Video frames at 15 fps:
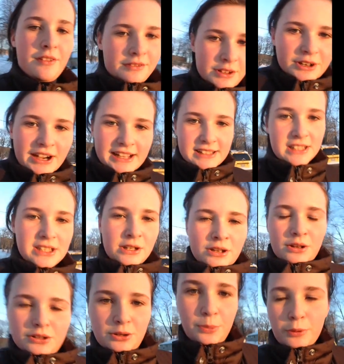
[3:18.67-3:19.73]
you guys to do
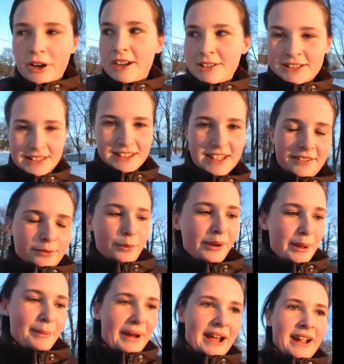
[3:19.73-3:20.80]
pranks and stuff when we
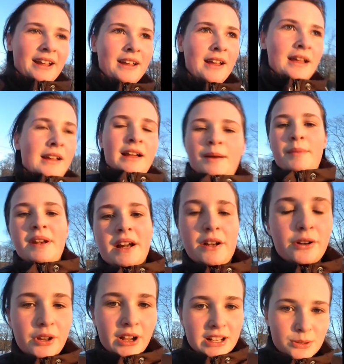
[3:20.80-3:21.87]
get back. I mean, I
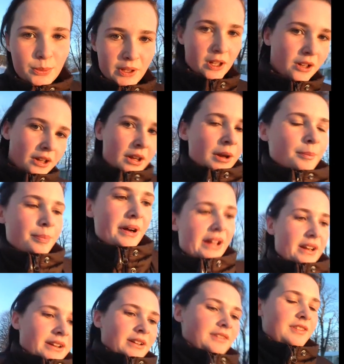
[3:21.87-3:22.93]
know you guys will, but
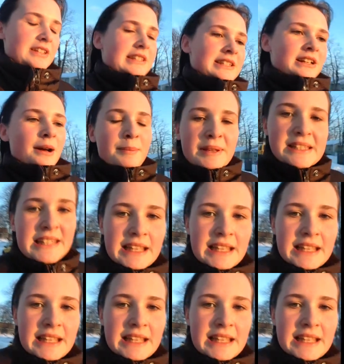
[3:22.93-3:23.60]
this is not the